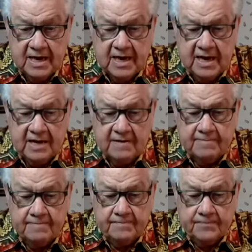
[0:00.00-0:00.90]
And,
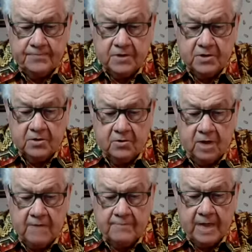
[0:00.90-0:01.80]
you know,
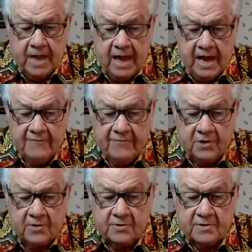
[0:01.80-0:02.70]
I've
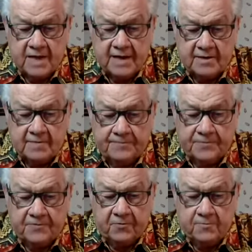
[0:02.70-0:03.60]
learned that
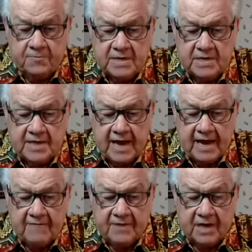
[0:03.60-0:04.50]
for me to
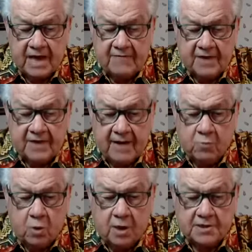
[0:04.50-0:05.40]
have the life that I
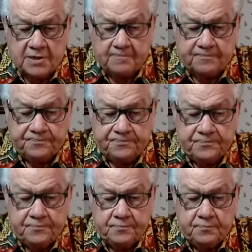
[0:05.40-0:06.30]
want
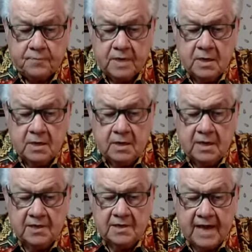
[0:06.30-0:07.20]

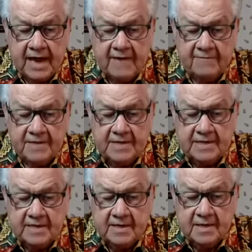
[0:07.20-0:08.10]
and to have
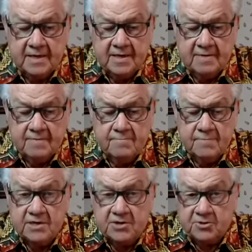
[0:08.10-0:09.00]
the
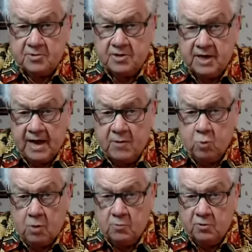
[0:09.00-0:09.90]
ministry that I
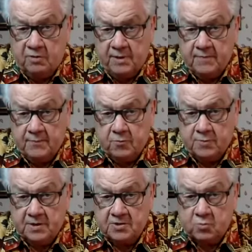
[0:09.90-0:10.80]
want with people
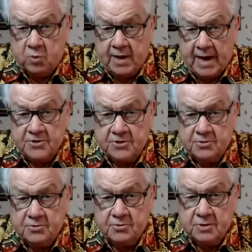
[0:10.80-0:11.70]
because what I
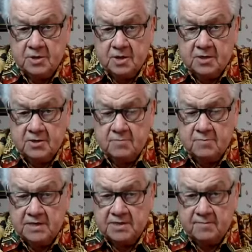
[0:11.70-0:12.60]
do to
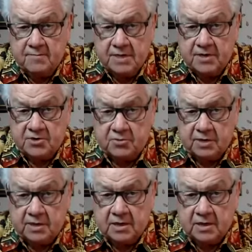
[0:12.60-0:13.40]
me is a ministry.